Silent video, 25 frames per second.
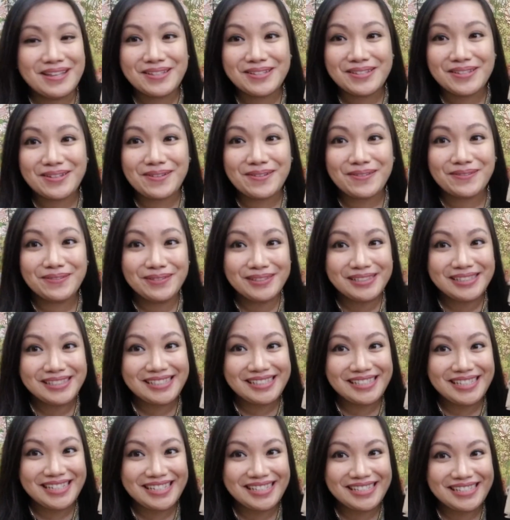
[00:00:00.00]
So we'll
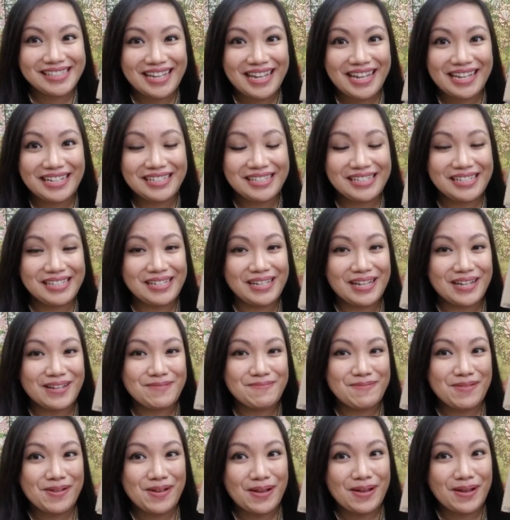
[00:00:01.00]
see, Sandy.
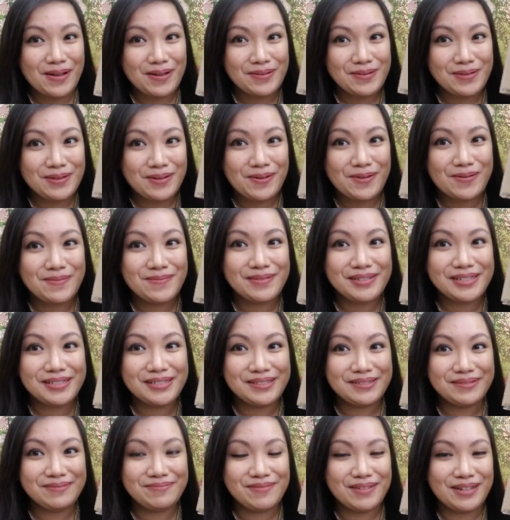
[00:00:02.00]
I hope
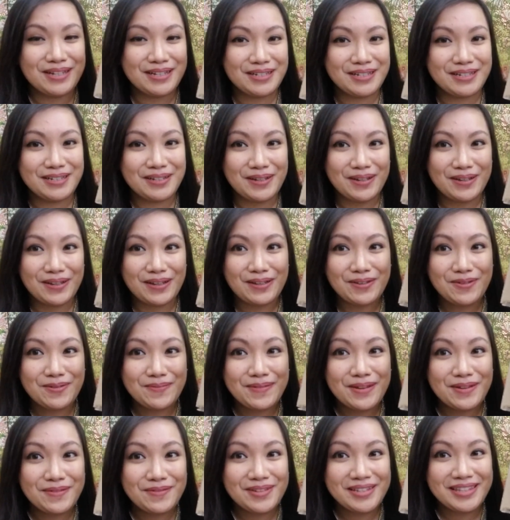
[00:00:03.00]
it'll
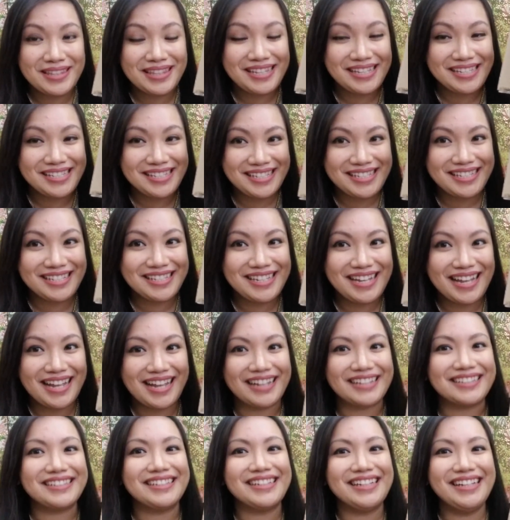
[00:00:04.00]
hope everything is
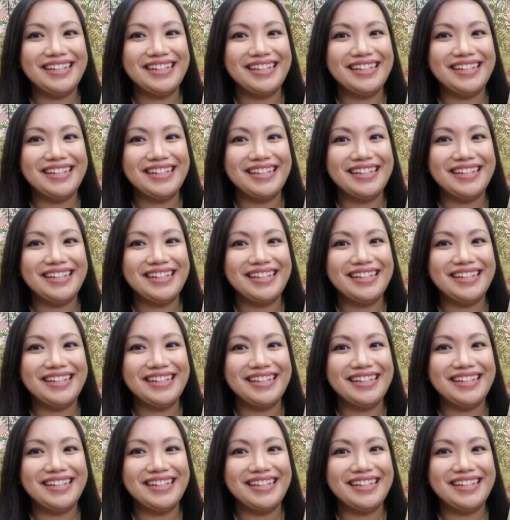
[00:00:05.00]
intact.